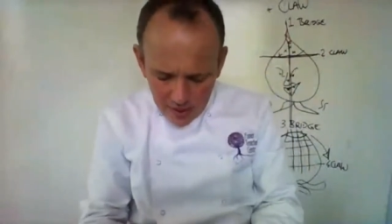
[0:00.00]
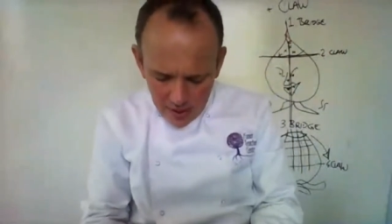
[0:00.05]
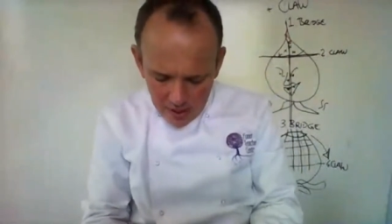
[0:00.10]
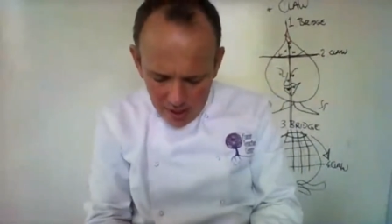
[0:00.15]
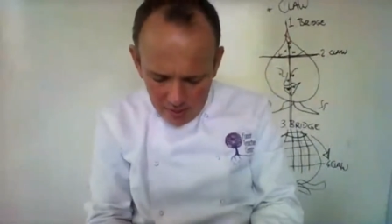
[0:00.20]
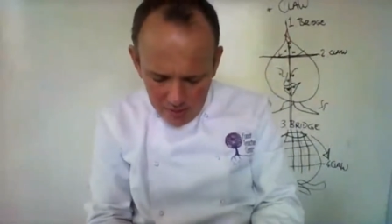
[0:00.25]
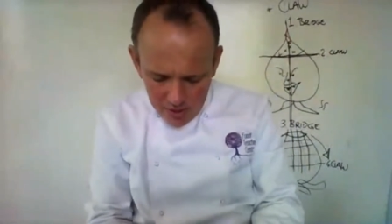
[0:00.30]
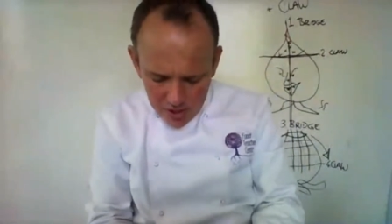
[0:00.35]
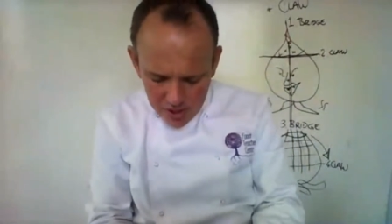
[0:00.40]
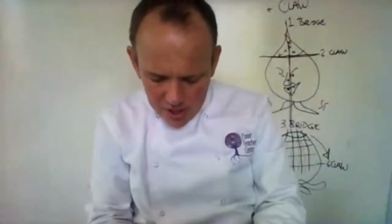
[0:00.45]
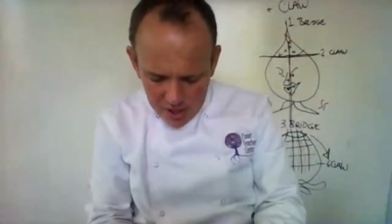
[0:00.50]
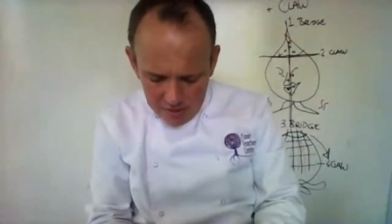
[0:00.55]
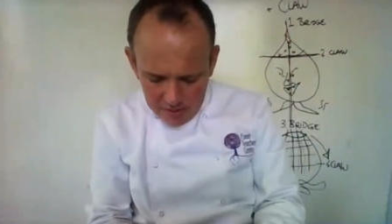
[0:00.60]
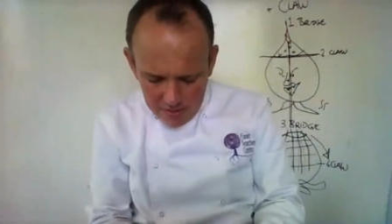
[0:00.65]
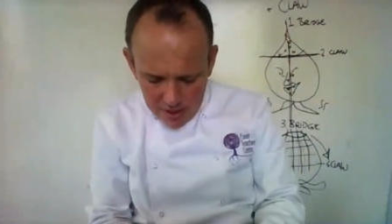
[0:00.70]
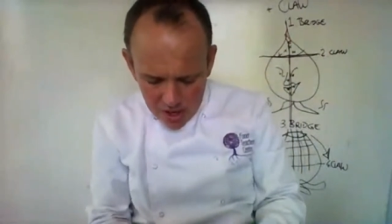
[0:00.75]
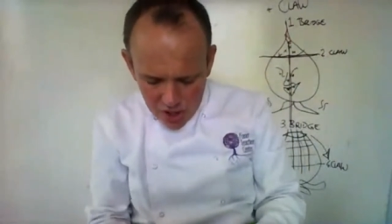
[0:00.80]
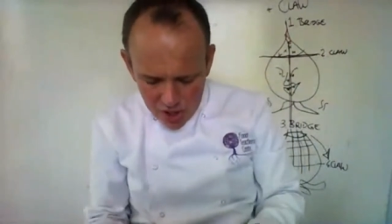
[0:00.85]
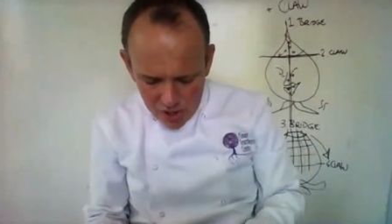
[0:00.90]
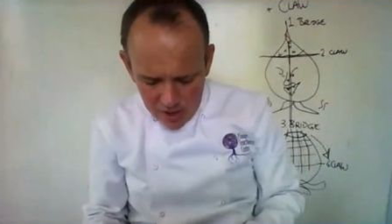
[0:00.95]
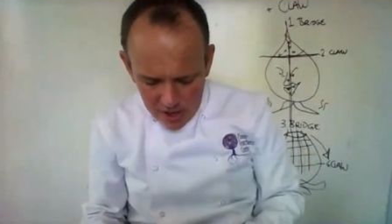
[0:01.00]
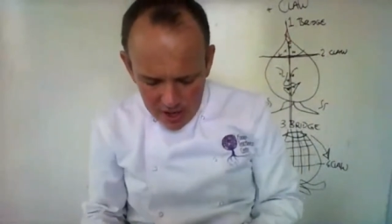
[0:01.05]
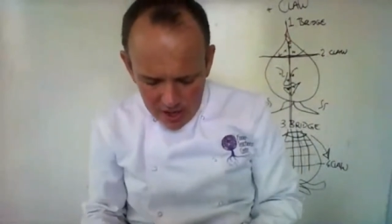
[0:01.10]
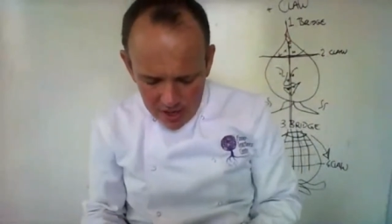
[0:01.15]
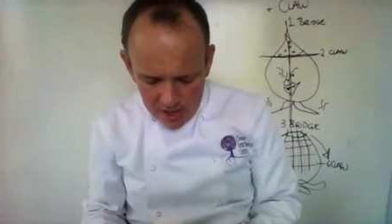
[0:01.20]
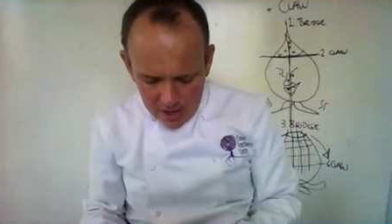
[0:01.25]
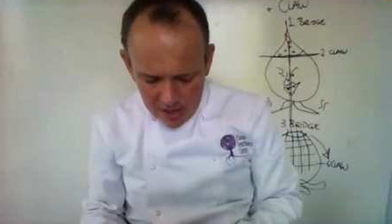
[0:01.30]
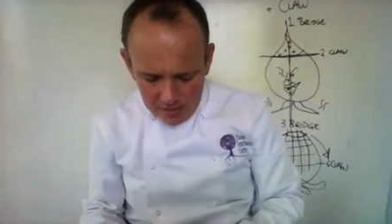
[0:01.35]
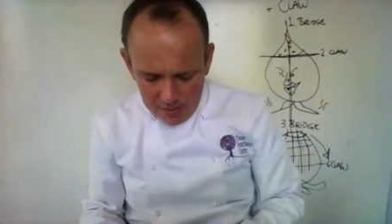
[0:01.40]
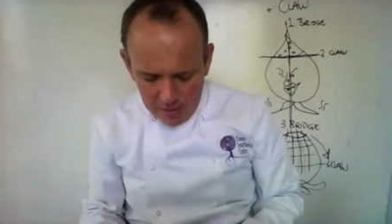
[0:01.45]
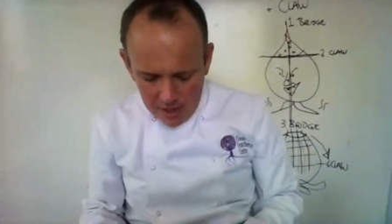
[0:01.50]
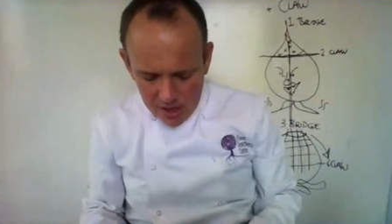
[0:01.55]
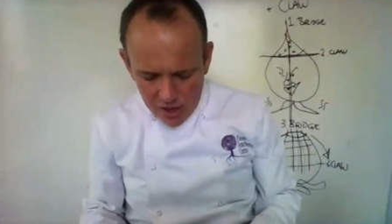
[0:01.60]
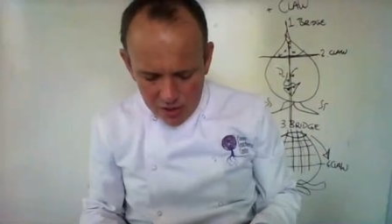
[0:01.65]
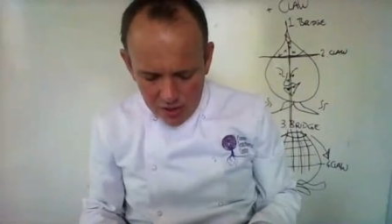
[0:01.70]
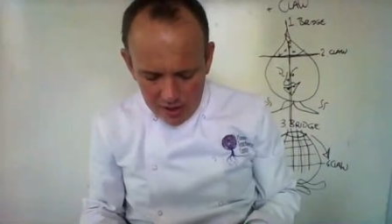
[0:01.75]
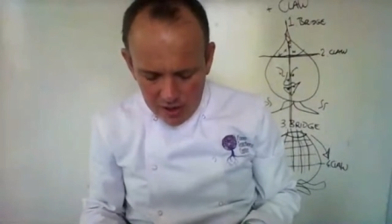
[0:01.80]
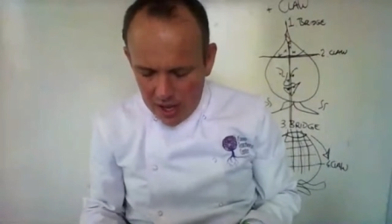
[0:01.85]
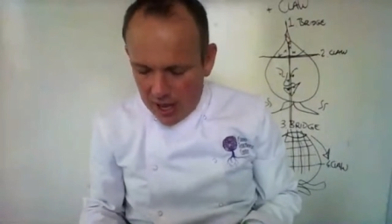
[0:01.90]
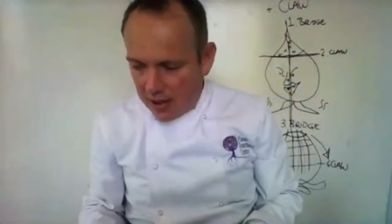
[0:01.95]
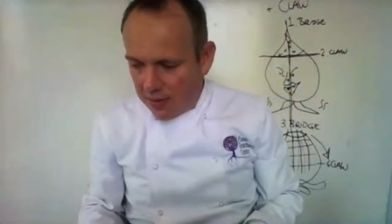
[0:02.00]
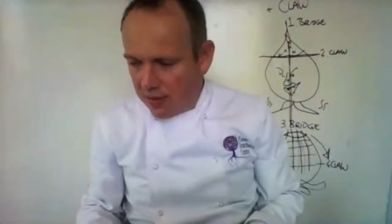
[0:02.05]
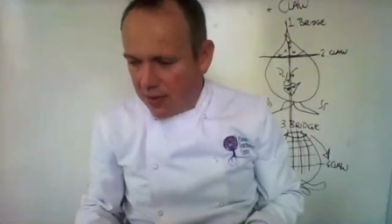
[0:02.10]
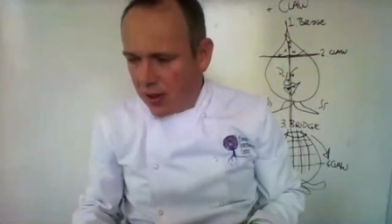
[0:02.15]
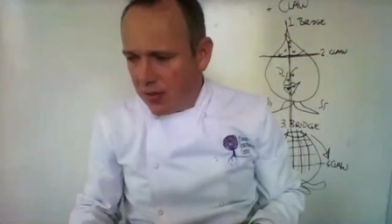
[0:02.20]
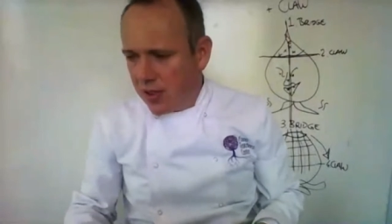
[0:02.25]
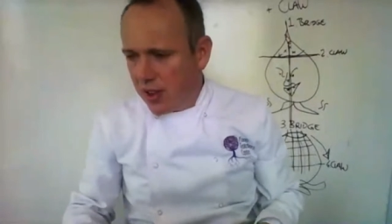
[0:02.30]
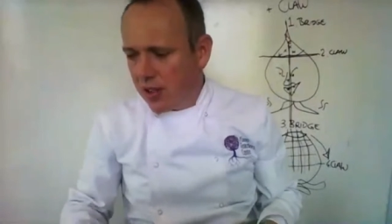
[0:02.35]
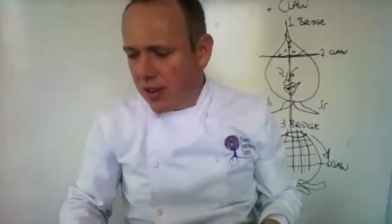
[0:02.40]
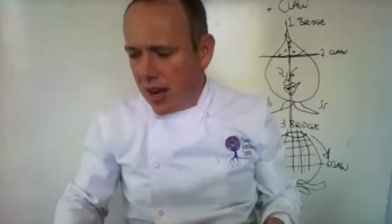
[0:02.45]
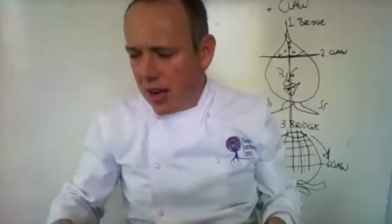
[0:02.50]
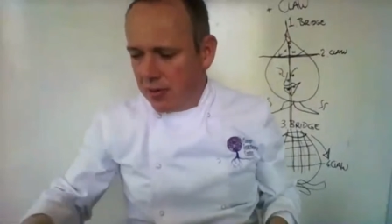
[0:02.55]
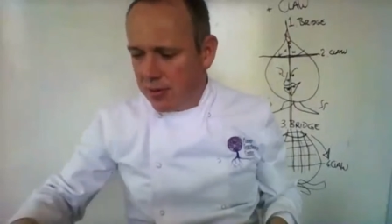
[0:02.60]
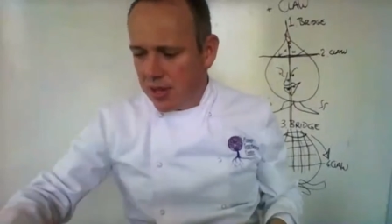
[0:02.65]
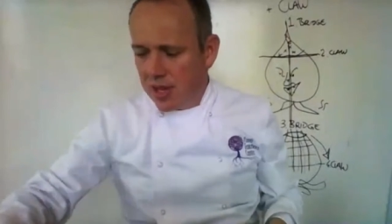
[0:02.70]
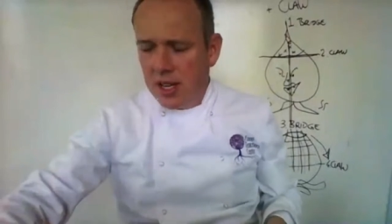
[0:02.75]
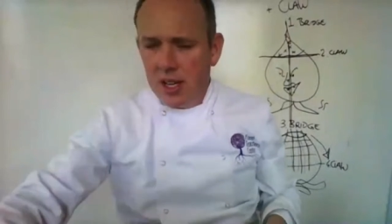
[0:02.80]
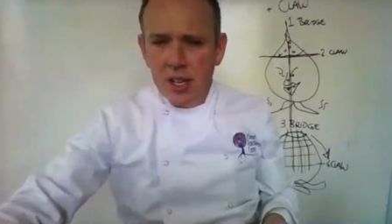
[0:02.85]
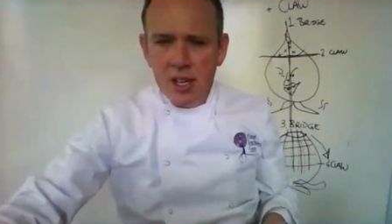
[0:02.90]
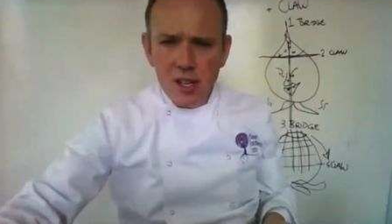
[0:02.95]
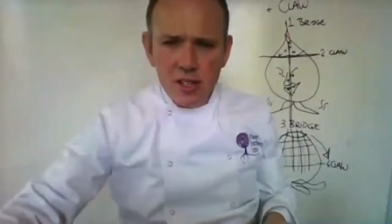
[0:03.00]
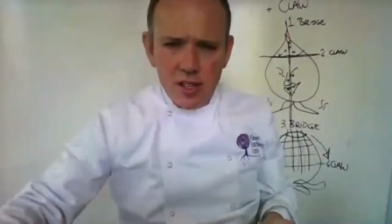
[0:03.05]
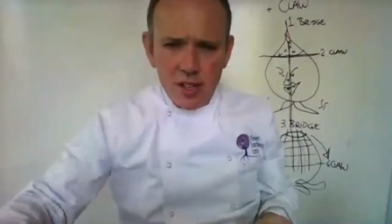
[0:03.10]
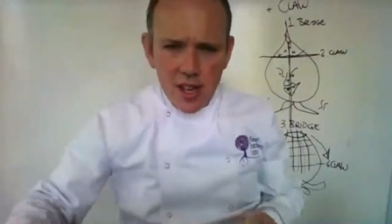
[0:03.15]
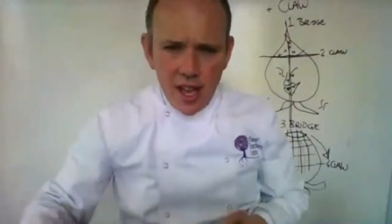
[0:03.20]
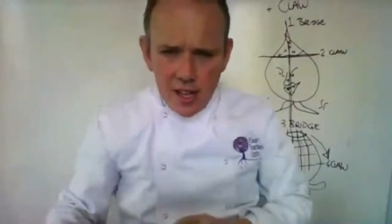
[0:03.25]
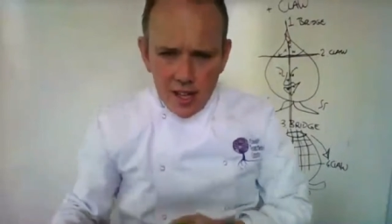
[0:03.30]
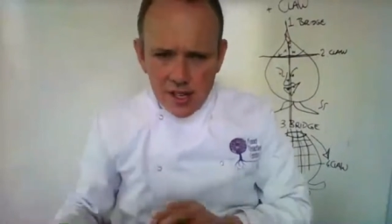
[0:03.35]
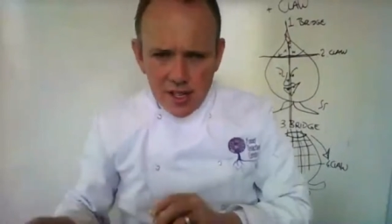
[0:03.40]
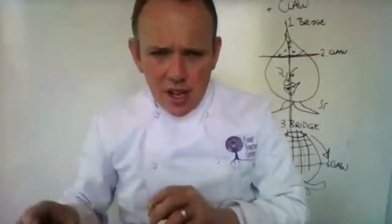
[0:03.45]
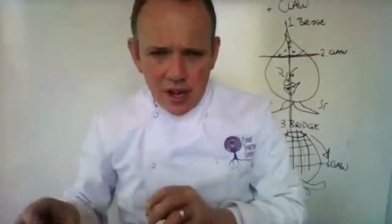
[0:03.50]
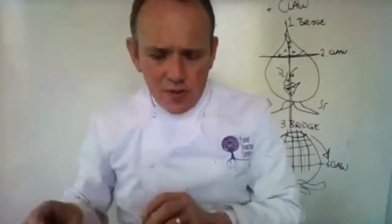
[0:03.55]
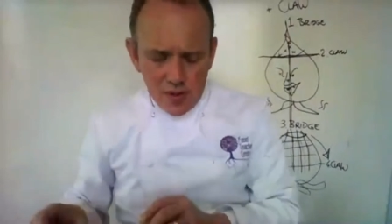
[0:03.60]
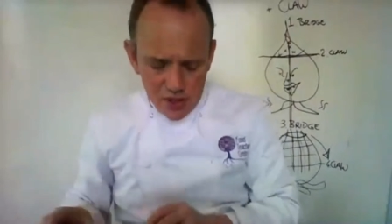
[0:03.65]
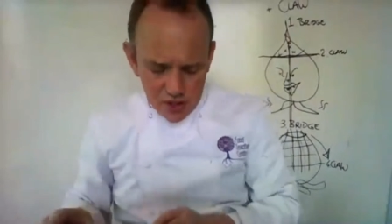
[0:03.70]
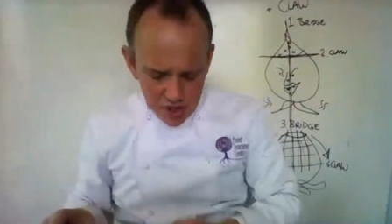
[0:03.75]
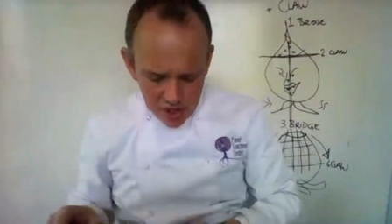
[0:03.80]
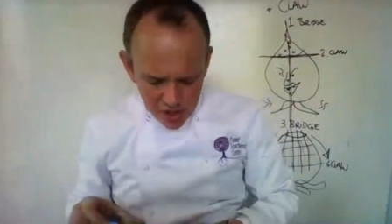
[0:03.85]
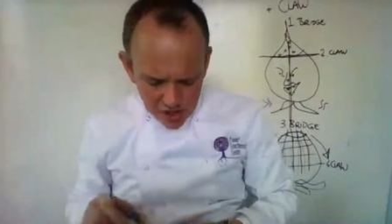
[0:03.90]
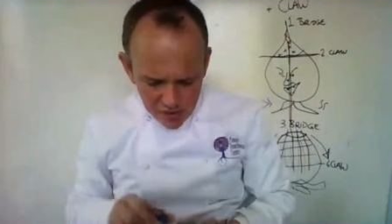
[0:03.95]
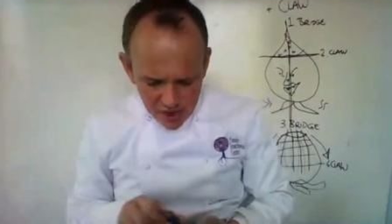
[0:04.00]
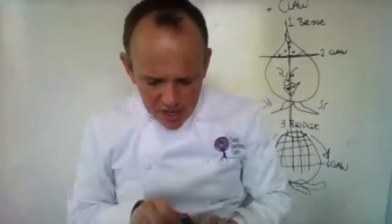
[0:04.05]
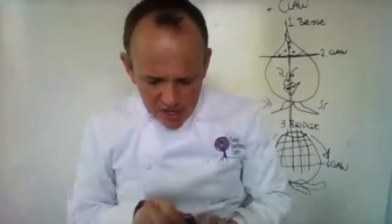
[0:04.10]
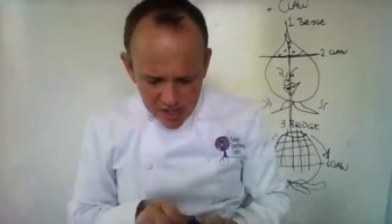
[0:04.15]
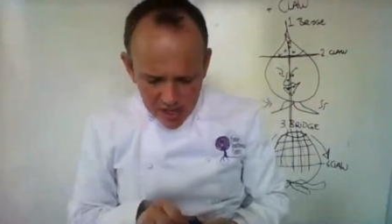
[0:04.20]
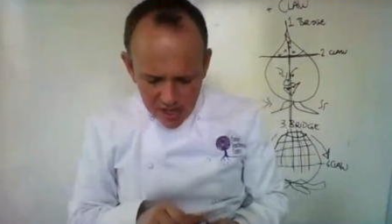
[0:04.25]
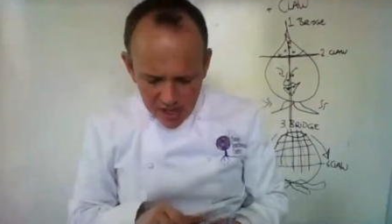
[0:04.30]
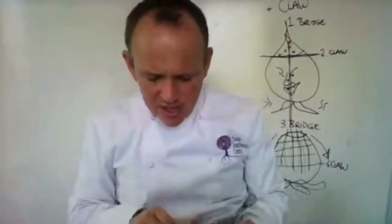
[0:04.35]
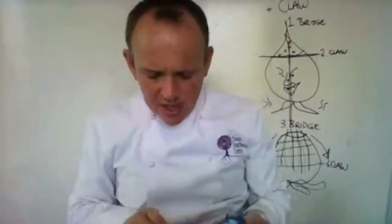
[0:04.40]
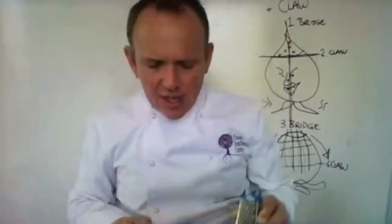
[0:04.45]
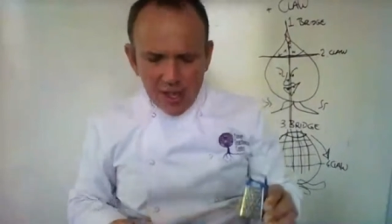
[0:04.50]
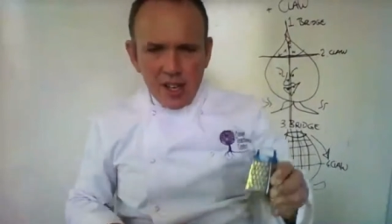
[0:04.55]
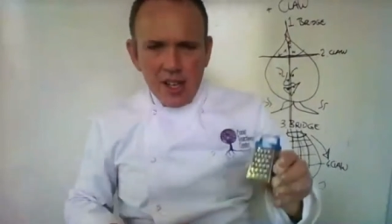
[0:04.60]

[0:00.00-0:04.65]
And I'm just going to measure in there 50 grams. So get yourself a cheese grater.